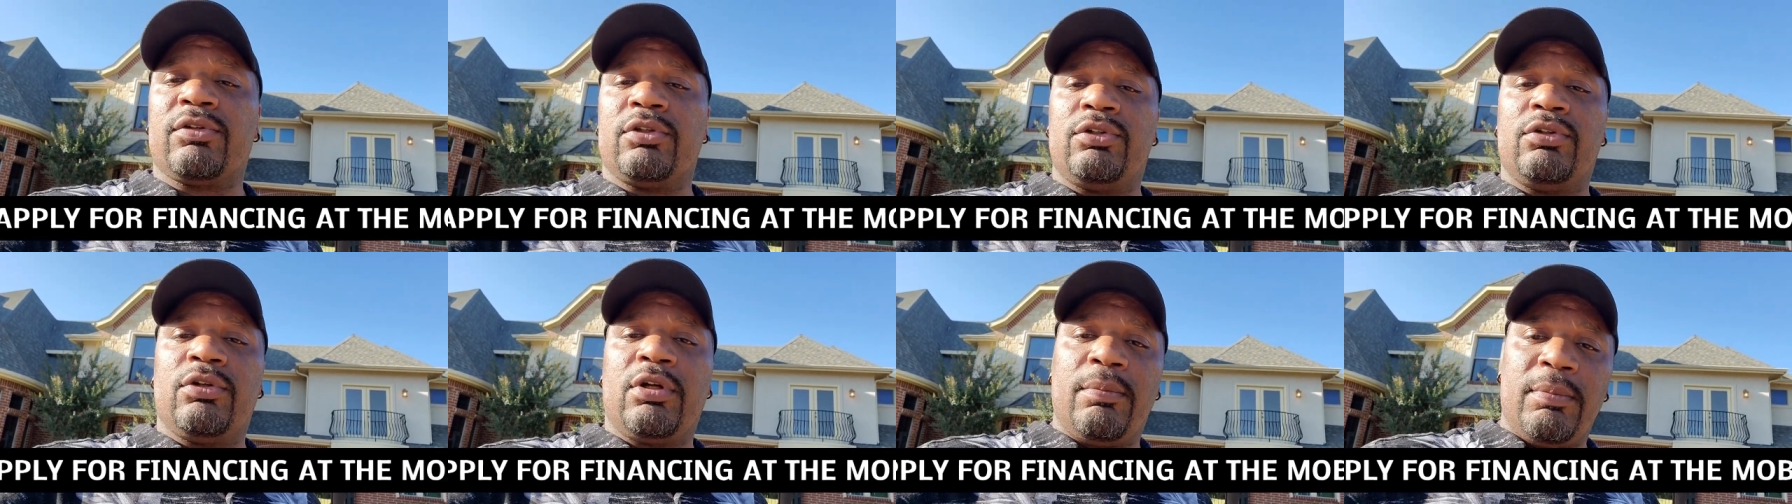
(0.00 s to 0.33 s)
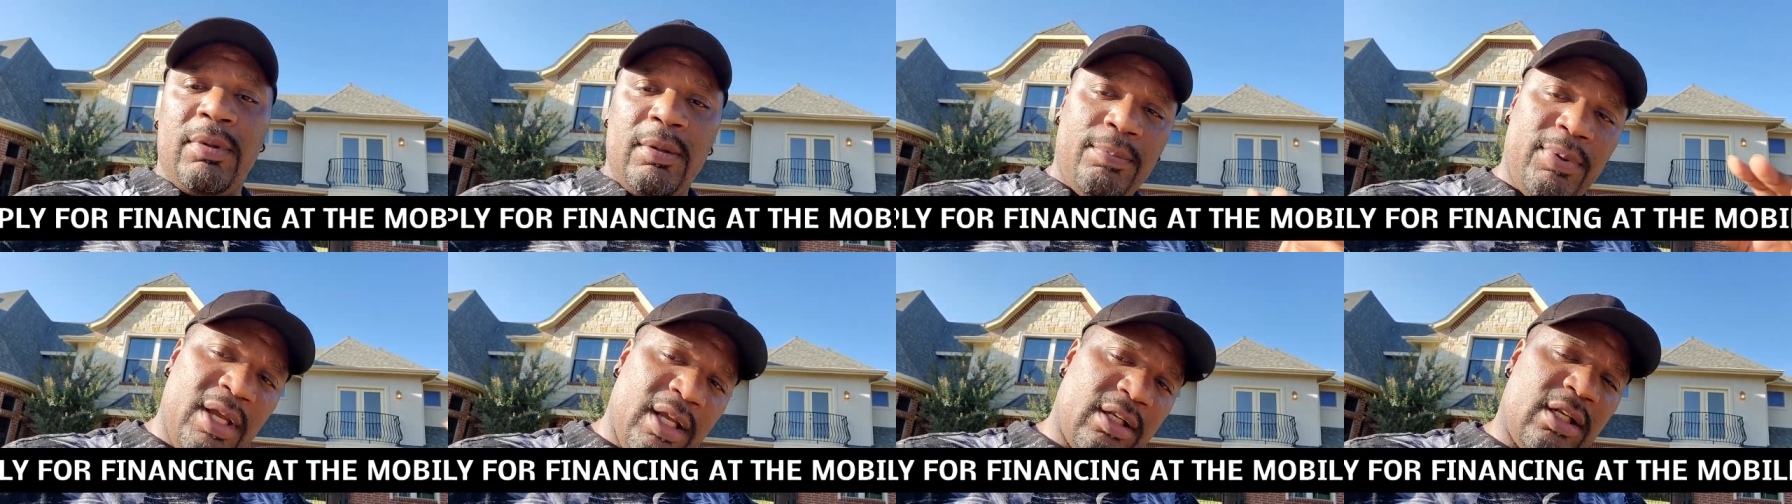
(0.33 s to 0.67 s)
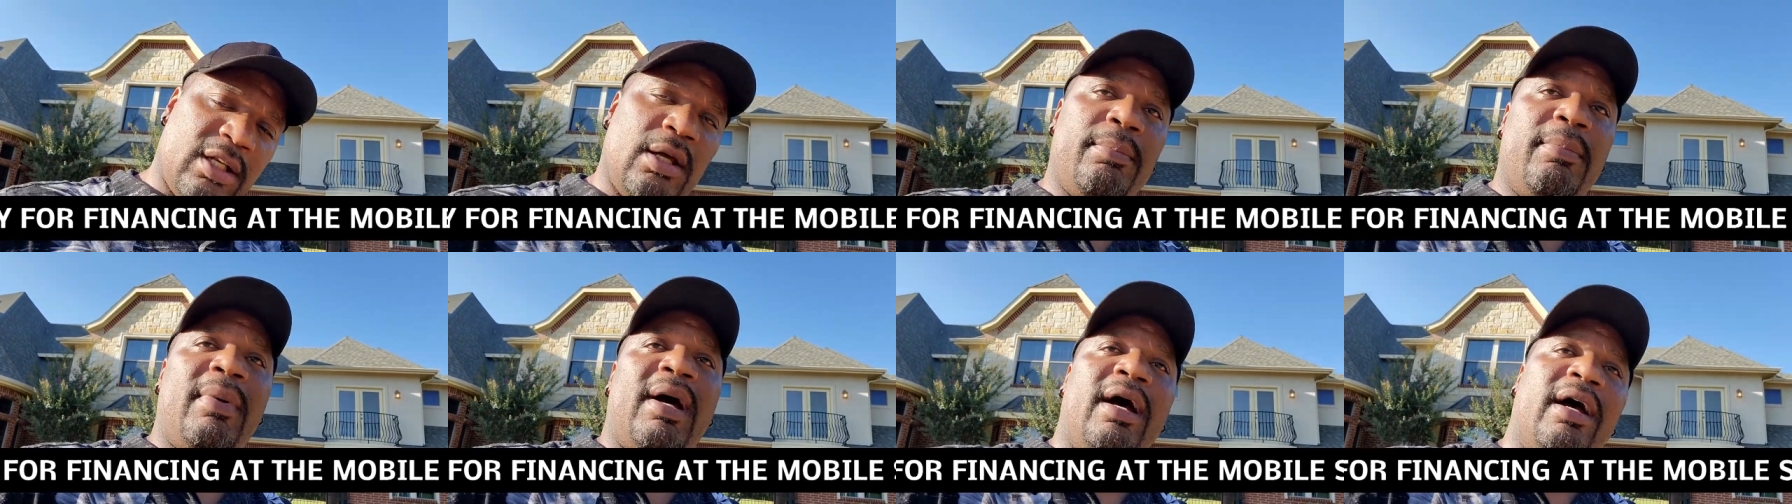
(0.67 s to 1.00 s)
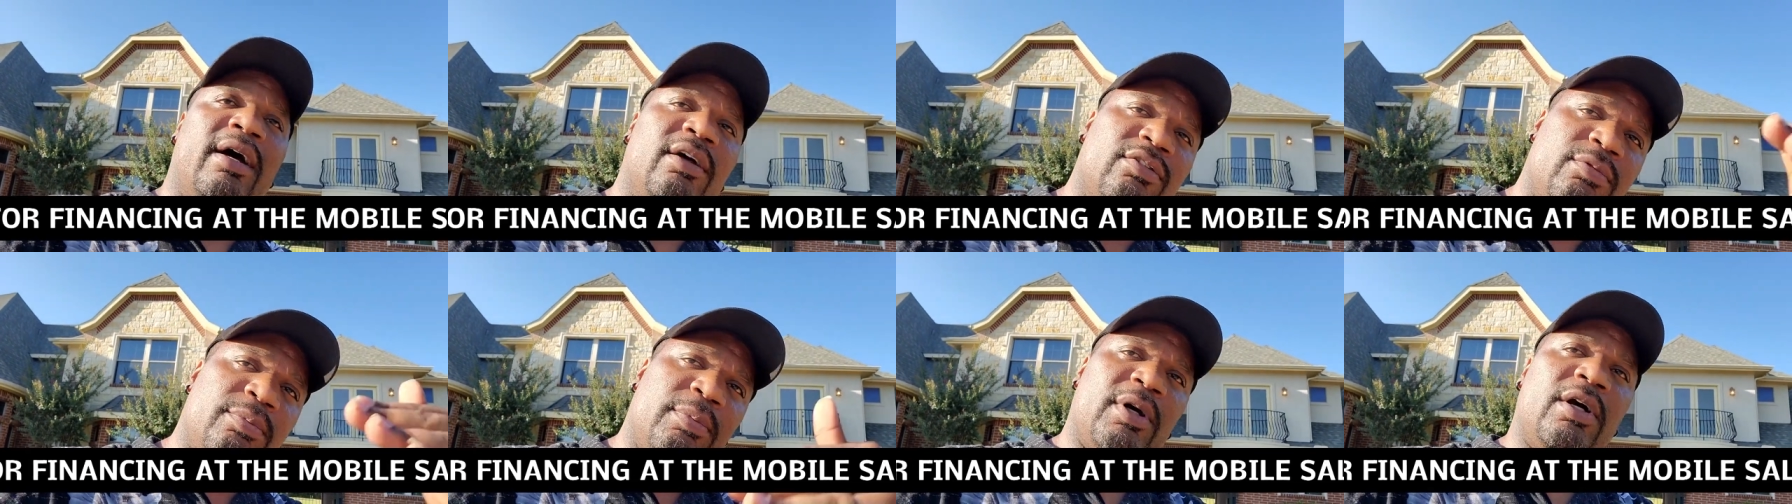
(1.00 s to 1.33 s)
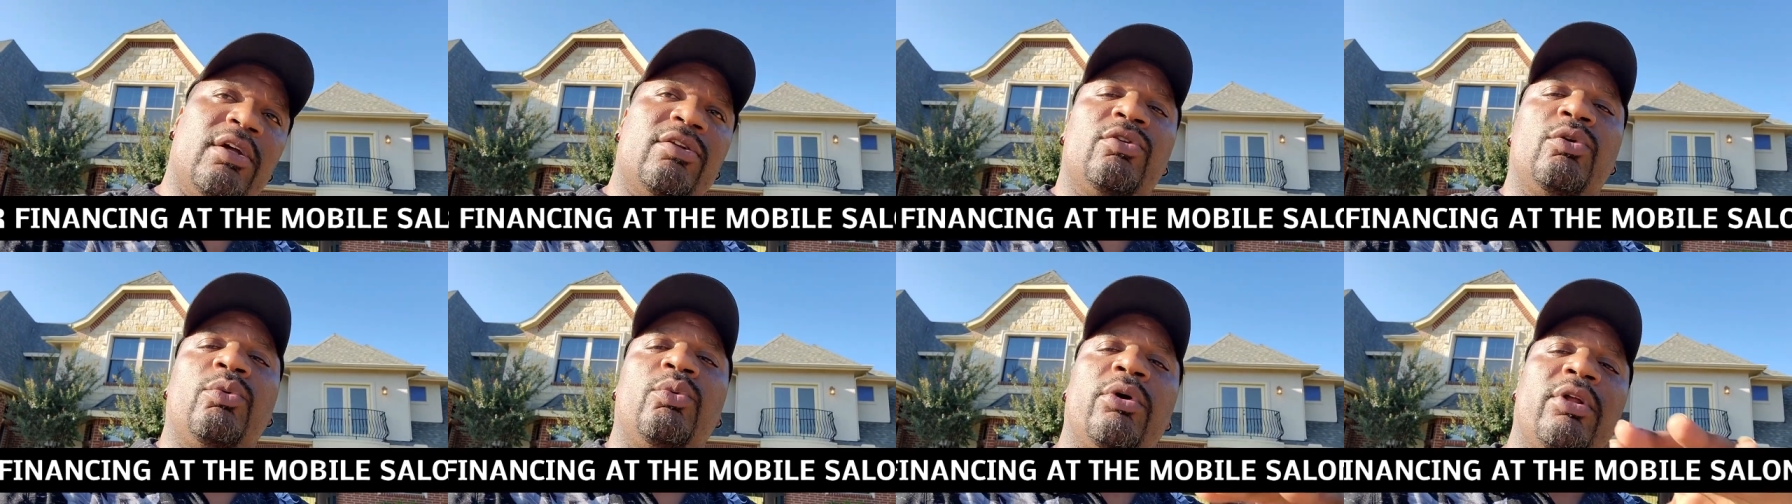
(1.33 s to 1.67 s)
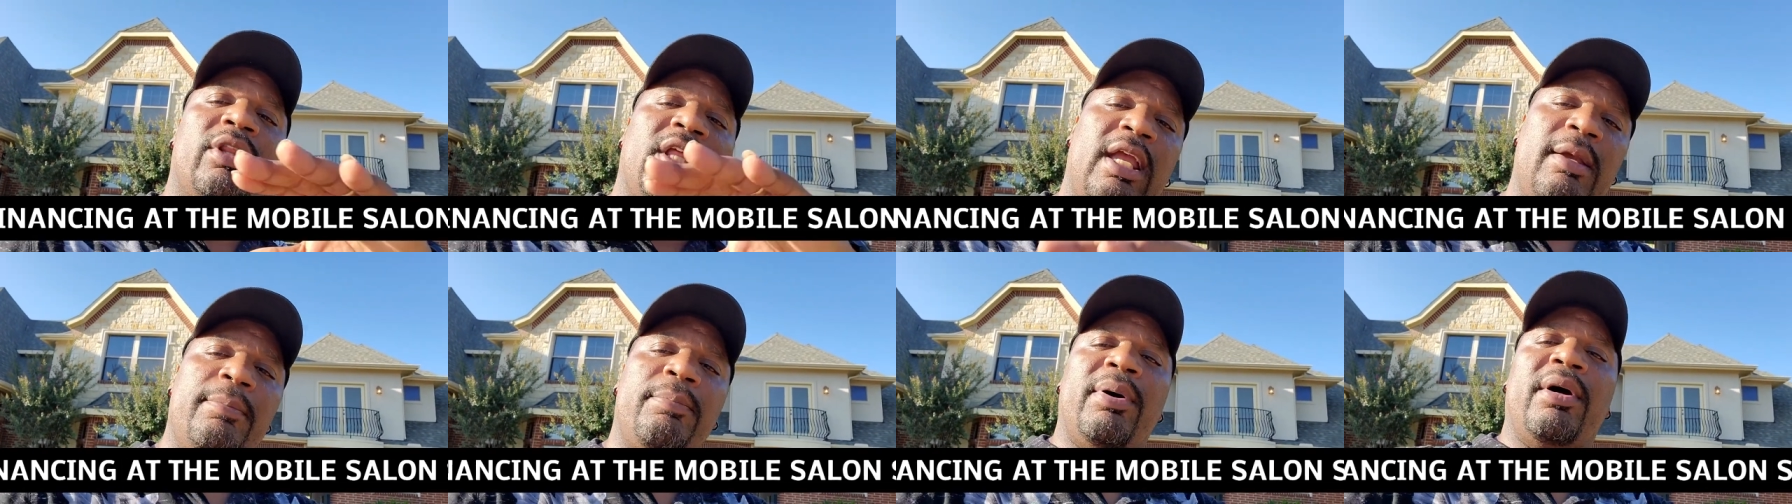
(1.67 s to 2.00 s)
You can be picked up by a sponsor where
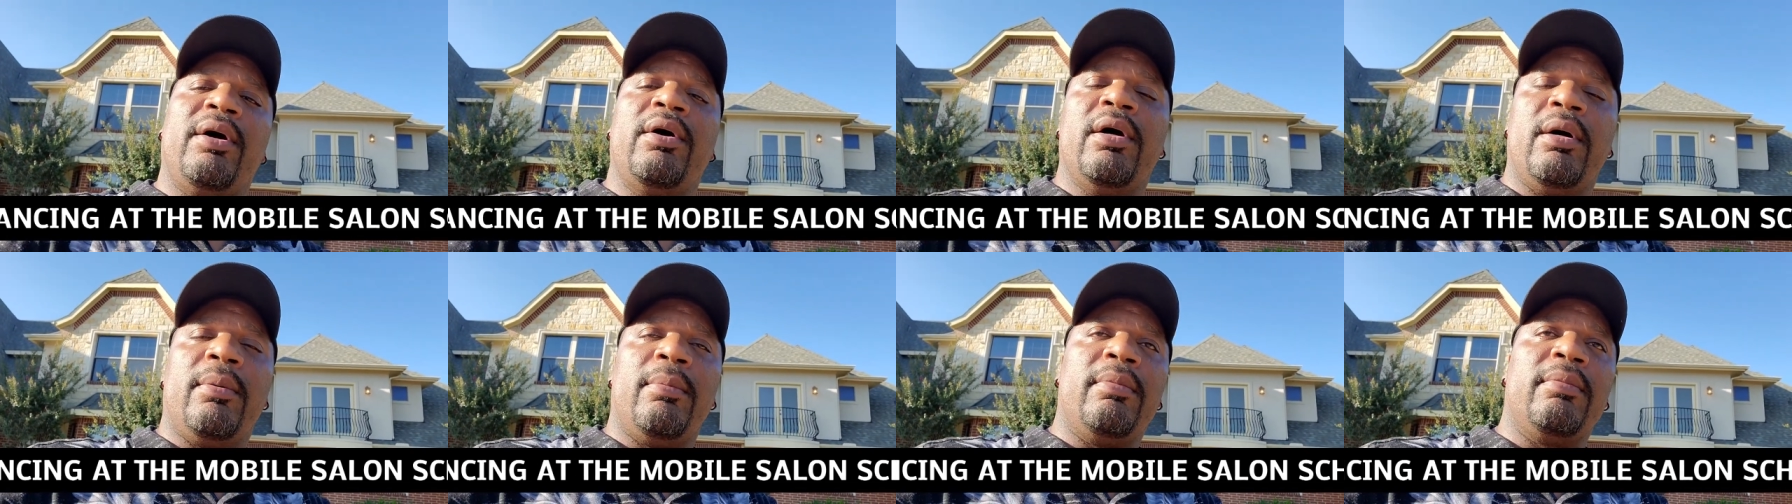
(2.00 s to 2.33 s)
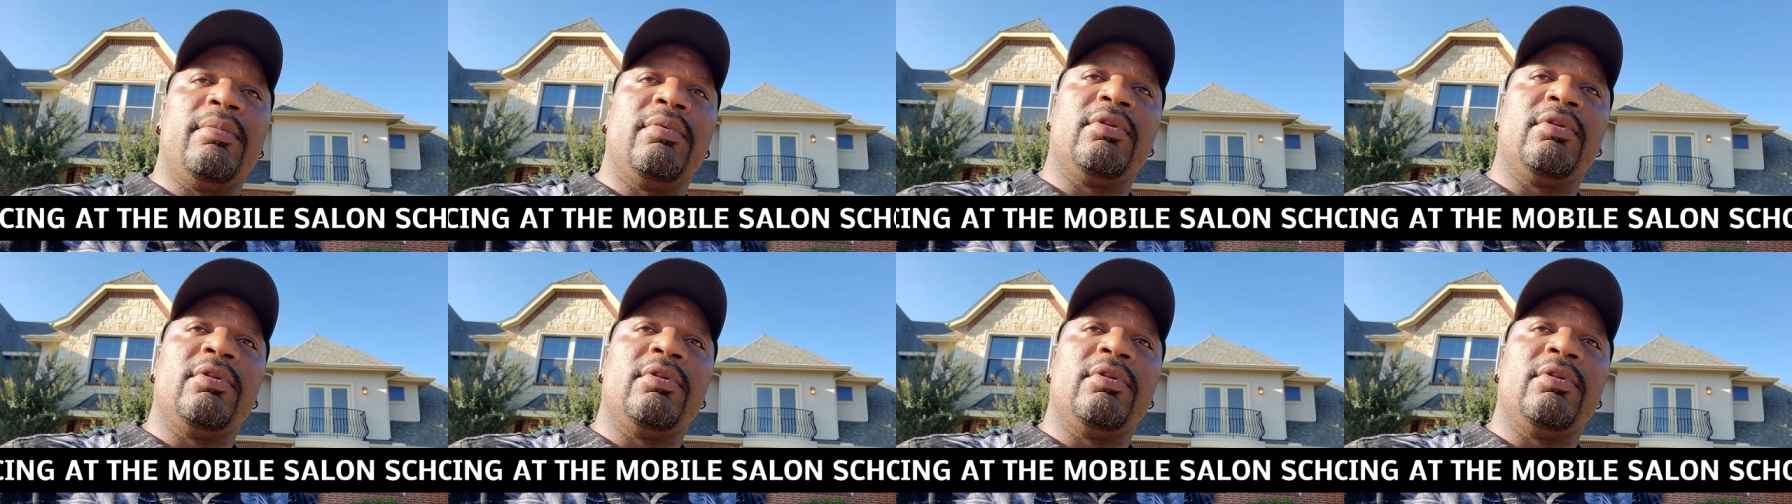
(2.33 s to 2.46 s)
they put